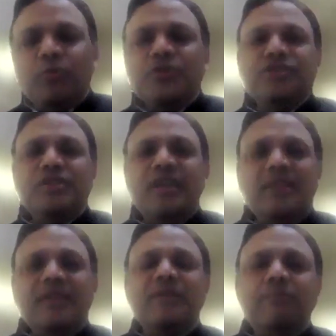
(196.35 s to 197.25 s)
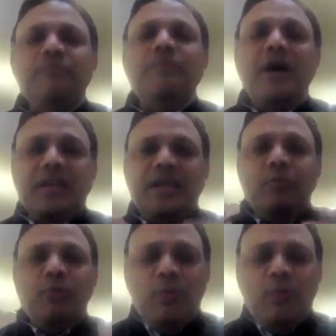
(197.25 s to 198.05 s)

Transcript: which is then the party who